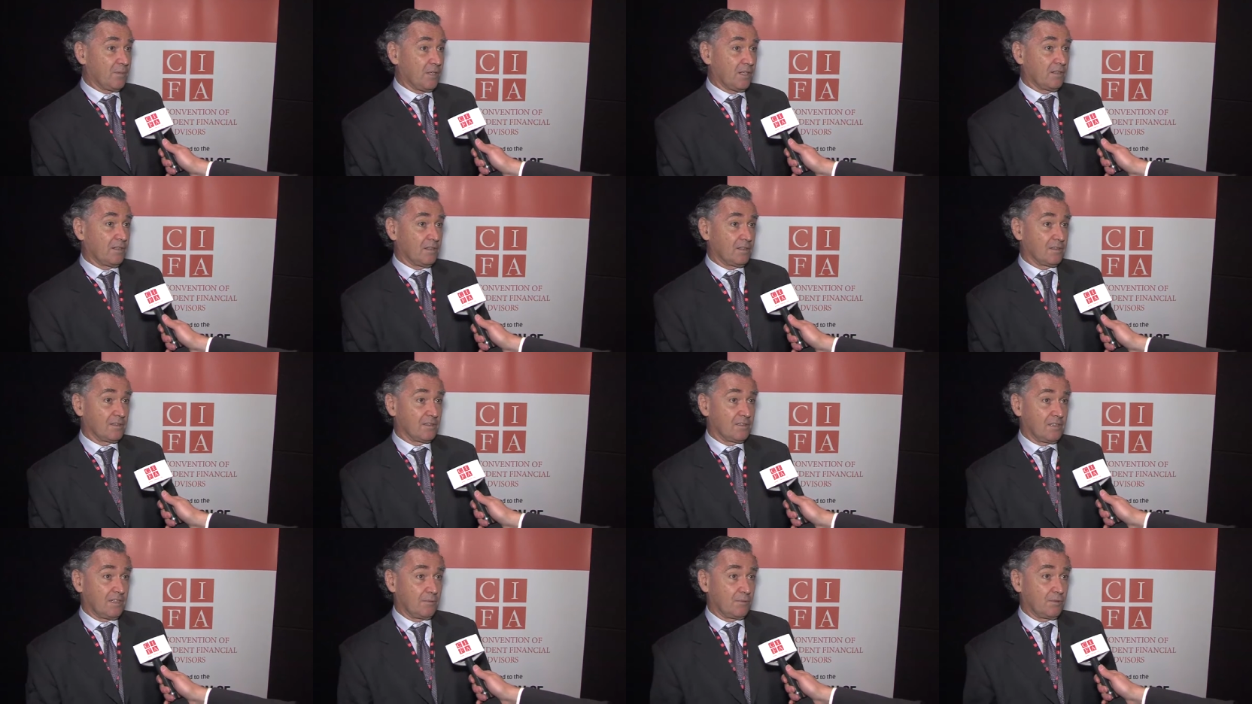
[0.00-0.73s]

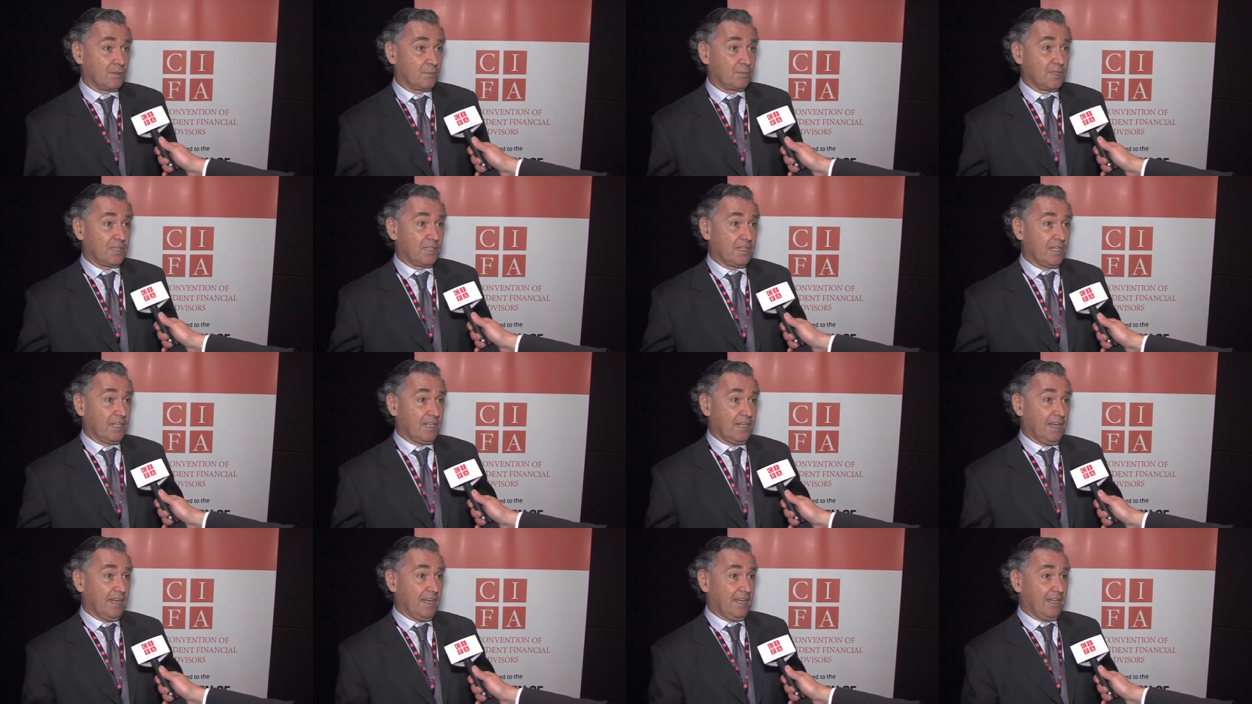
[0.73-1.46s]
because there will be
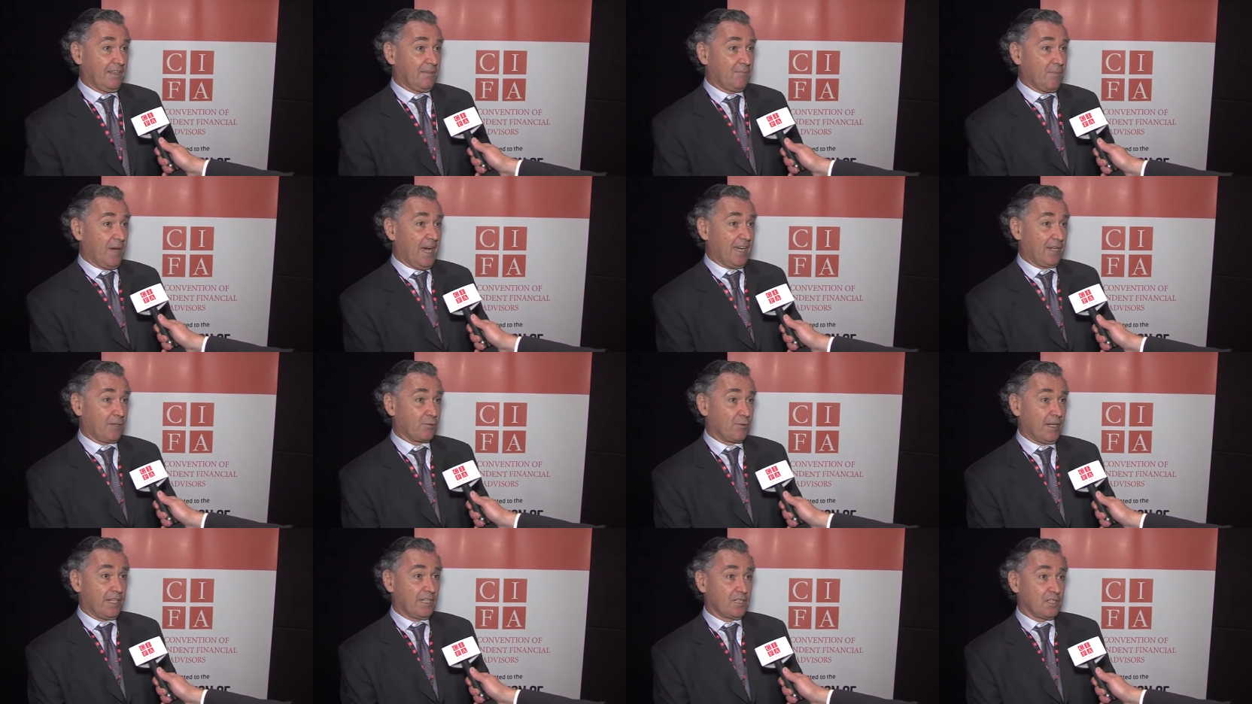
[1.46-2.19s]
a
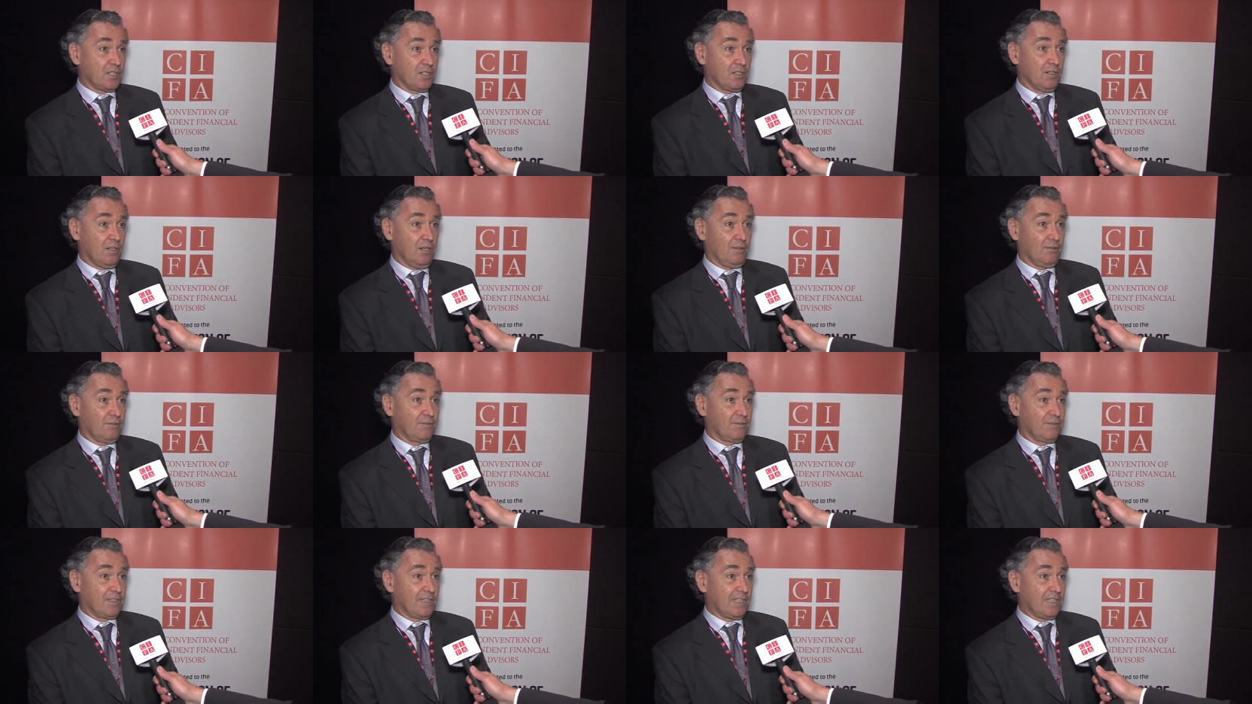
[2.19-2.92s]
migration of
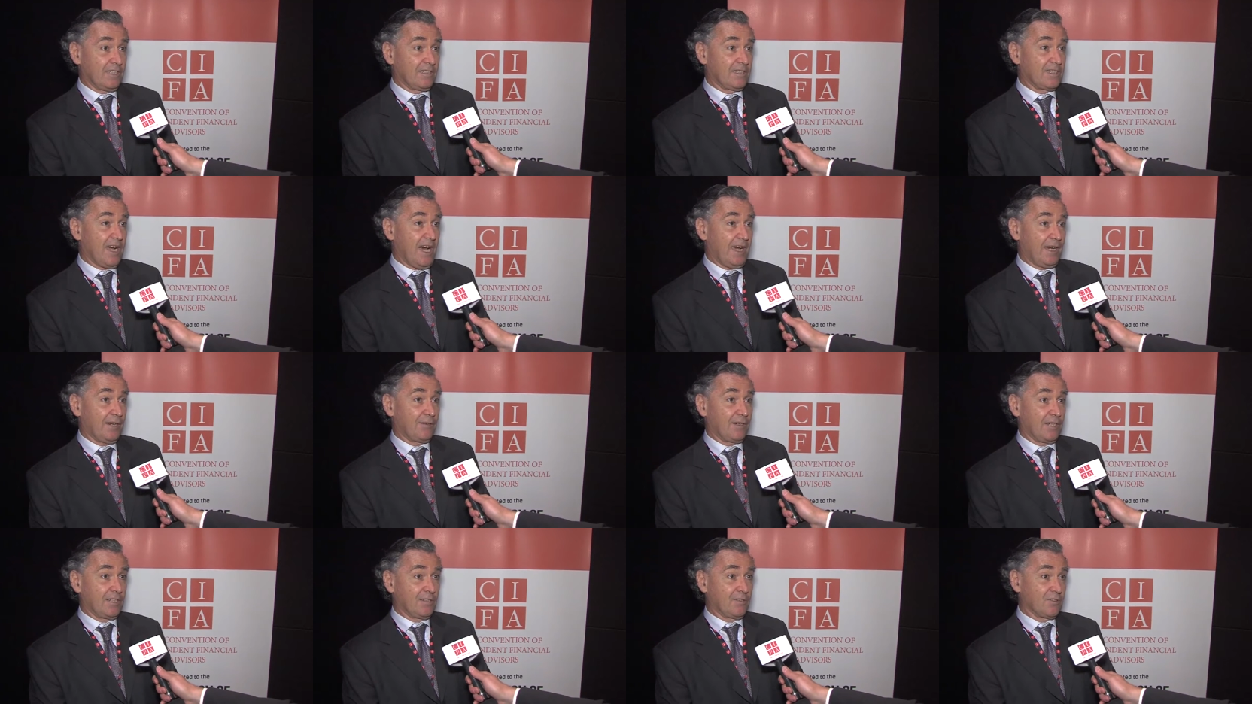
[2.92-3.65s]
the
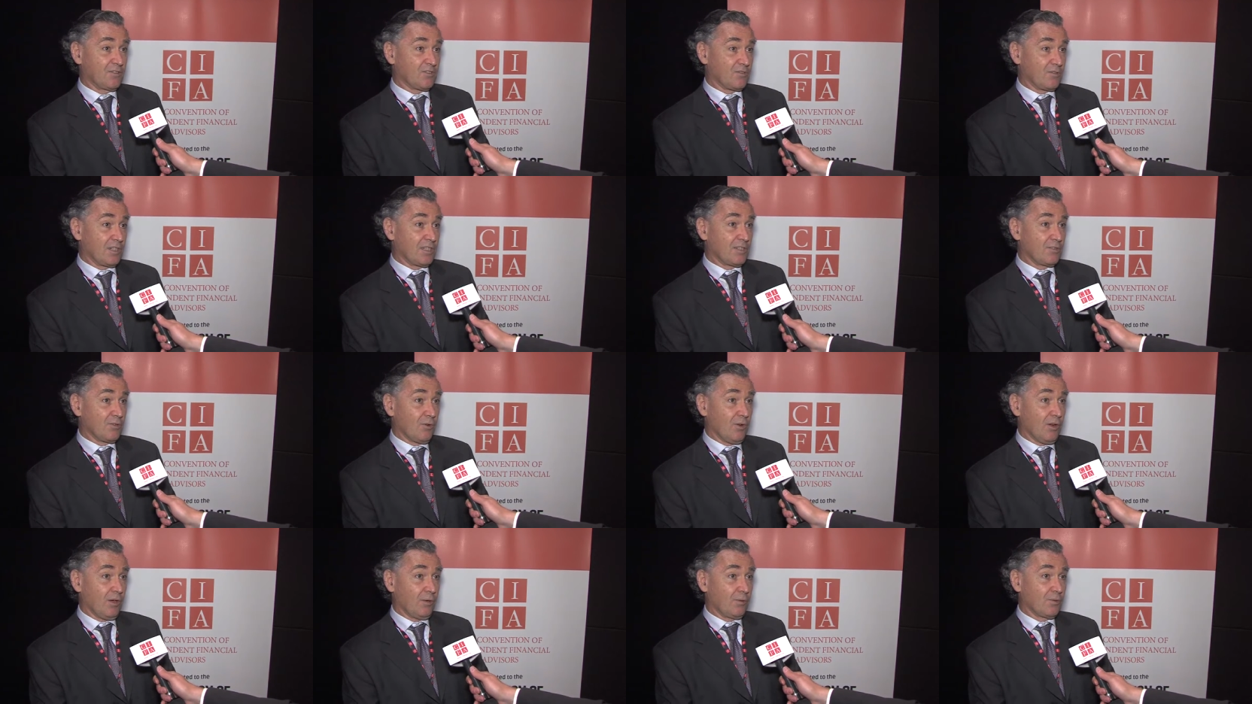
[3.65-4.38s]
entire industry
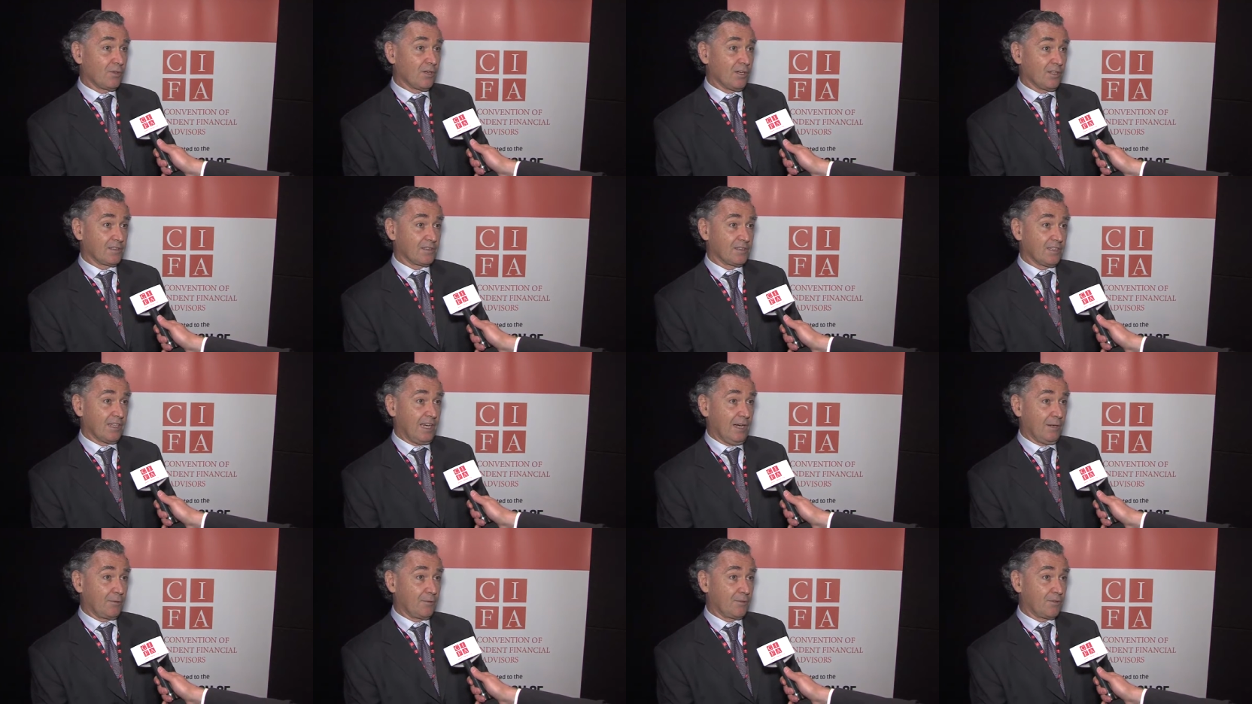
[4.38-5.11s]
to low-cost
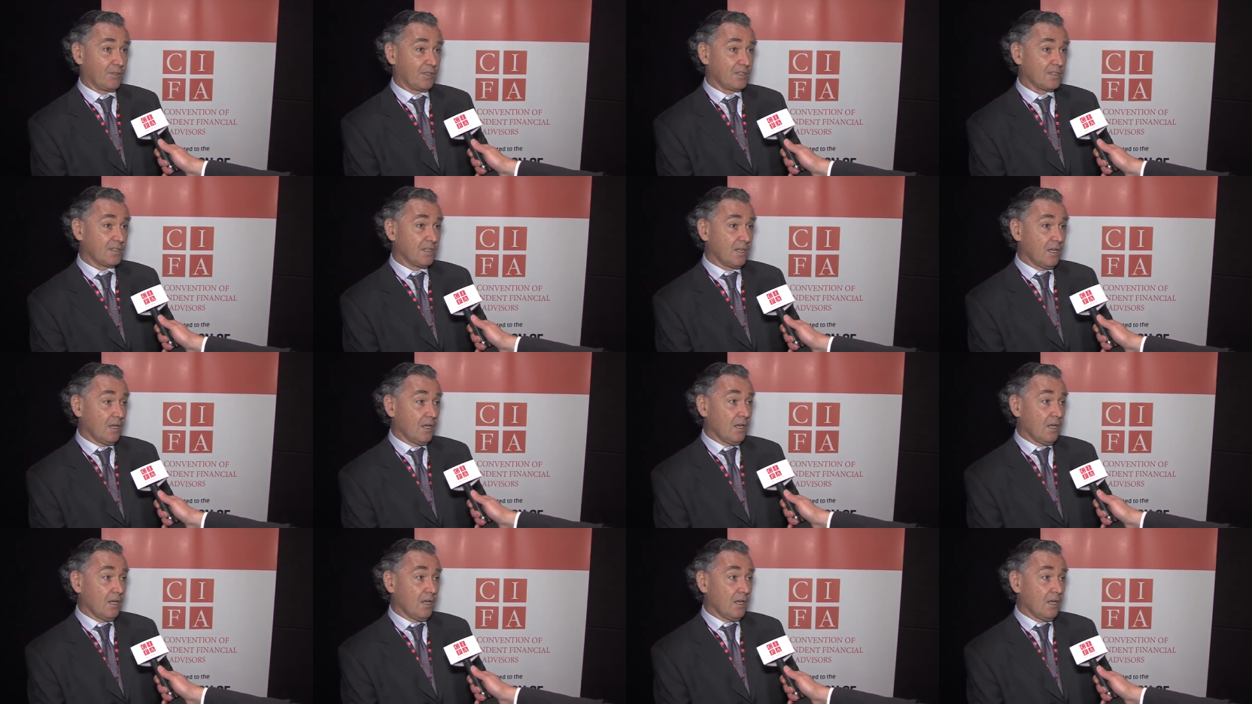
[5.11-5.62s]
countries,